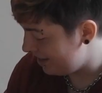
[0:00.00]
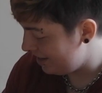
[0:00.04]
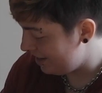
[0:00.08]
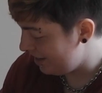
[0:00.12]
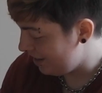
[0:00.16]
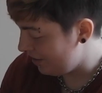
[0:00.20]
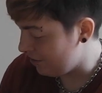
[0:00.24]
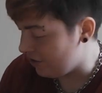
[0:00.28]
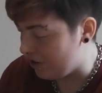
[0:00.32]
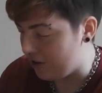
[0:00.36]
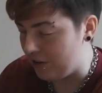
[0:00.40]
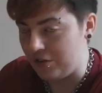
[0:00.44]

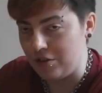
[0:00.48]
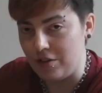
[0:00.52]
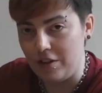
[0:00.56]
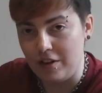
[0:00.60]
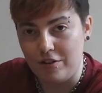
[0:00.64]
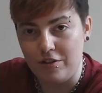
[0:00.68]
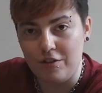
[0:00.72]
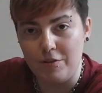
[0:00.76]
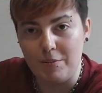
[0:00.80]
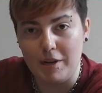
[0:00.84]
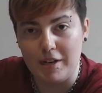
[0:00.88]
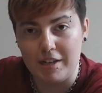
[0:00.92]
She looks like
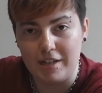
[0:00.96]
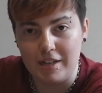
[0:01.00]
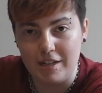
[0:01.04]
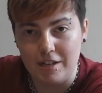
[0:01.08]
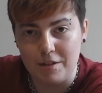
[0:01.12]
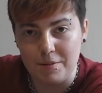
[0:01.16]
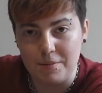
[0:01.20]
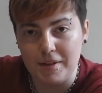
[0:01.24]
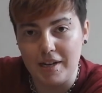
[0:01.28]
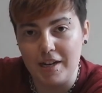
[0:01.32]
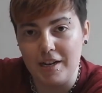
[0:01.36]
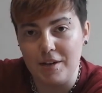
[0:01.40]
she might kill
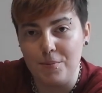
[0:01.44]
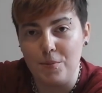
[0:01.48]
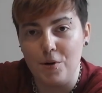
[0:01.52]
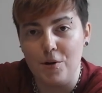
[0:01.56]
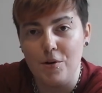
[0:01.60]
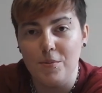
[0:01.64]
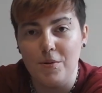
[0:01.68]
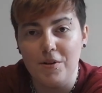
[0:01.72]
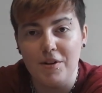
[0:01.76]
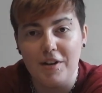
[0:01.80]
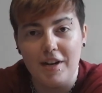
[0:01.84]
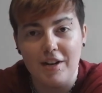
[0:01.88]
me any
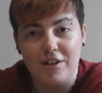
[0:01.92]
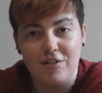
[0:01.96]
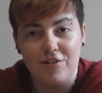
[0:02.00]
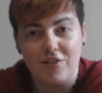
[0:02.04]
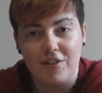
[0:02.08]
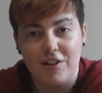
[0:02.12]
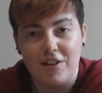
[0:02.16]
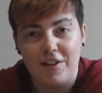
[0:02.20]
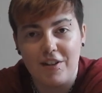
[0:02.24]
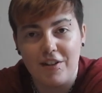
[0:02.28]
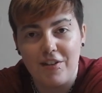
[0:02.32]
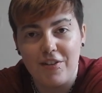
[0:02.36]
moment
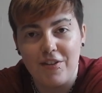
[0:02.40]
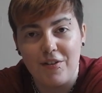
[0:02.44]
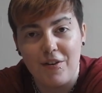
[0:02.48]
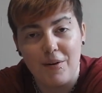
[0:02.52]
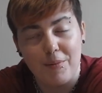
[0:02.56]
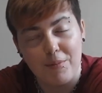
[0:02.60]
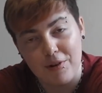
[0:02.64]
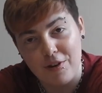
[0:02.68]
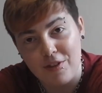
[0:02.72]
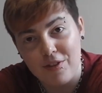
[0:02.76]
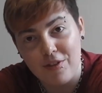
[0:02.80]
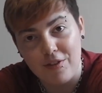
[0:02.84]
actually, so I'm
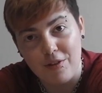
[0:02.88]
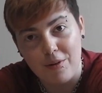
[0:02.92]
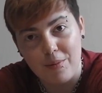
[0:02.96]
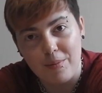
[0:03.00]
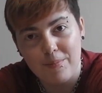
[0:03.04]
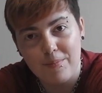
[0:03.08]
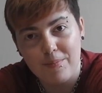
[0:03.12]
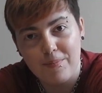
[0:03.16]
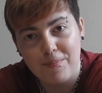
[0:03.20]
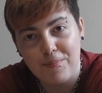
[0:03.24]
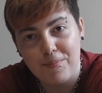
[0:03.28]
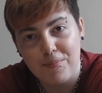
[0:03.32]
gonna stop
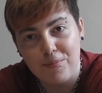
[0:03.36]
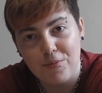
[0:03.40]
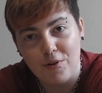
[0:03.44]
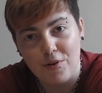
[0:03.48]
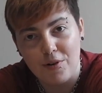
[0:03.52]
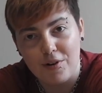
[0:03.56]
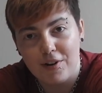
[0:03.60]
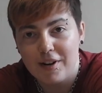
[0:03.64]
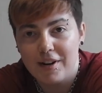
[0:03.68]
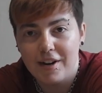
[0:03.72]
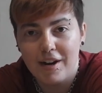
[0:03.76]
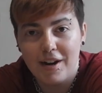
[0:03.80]

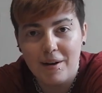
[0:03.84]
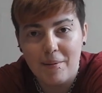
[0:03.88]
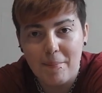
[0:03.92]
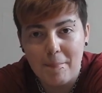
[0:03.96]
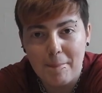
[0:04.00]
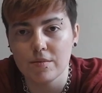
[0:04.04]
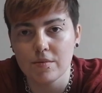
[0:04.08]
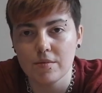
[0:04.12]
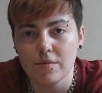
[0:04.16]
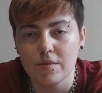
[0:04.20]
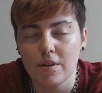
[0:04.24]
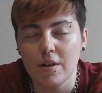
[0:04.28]
stroking
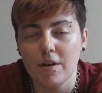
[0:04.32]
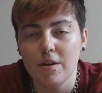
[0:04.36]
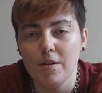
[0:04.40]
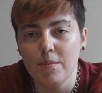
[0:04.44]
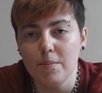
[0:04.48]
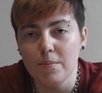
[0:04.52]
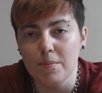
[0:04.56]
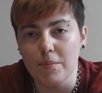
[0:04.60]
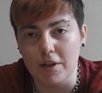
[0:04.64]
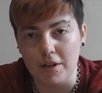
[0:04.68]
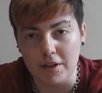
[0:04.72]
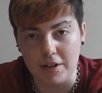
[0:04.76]

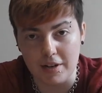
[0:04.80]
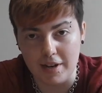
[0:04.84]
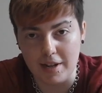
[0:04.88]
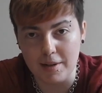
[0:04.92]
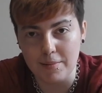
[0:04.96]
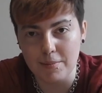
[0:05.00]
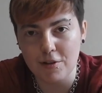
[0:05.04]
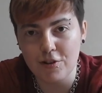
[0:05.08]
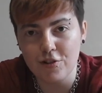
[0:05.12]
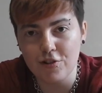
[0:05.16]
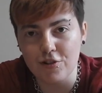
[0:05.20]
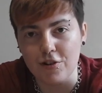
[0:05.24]
her. Let
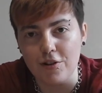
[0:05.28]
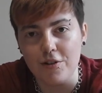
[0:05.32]
me show